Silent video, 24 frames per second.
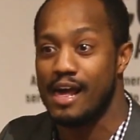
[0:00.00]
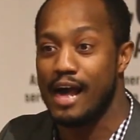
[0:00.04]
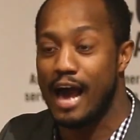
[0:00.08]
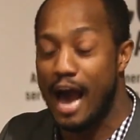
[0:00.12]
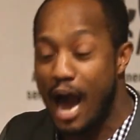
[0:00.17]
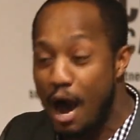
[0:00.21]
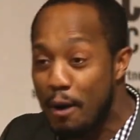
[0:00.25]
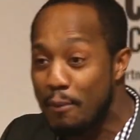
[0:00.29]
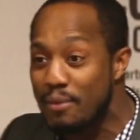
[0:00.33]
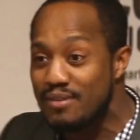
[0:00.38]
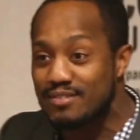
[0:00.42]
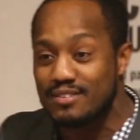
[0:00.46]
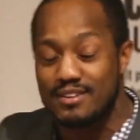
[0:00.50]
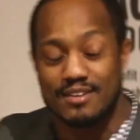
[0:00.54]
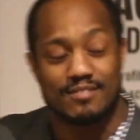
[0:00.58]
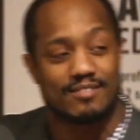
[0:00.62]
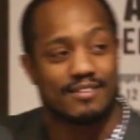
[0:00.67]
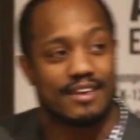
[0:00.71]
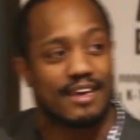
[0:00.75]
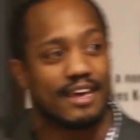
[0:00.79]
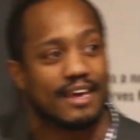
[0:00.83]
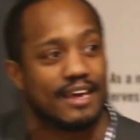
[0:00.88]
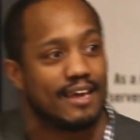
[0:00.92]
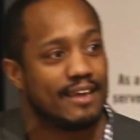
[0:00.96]
I was this
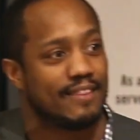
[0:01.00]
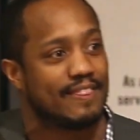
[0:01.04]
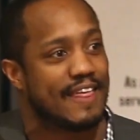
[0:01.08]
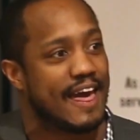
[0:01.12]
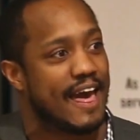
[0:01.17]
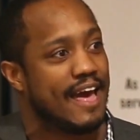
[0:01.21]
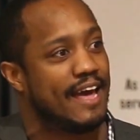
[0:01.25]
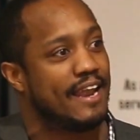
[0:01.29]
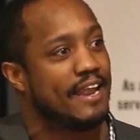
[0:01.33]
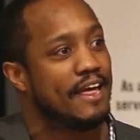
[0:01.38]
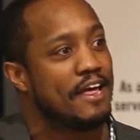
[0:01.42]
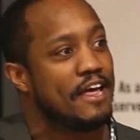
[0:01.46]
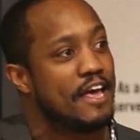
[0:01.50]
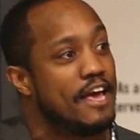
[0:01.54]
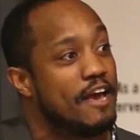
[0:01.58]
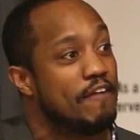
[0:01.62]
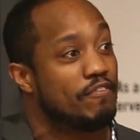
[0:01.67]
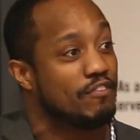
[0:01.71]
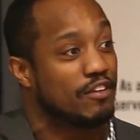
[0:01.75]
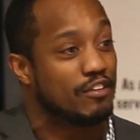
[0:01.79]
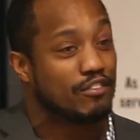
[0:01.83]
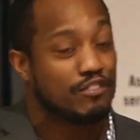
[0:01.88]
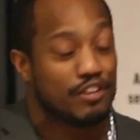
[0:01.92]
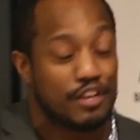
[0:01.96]
kid that if
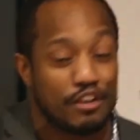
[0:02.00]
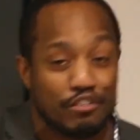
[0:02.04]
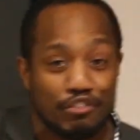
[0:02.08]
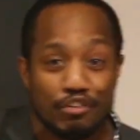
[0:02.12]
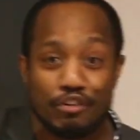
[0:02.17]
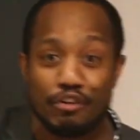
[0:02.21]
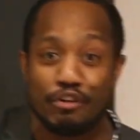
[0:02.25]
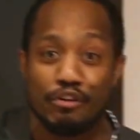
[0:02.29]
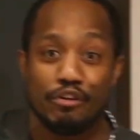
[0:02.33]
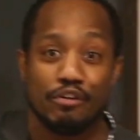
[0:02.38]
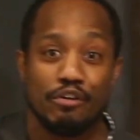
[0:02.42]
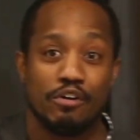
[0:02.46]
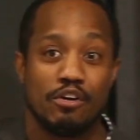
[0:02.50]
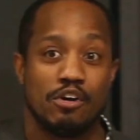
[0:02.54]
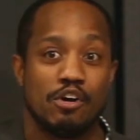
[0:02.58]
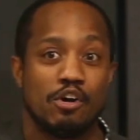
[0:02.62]
the teacher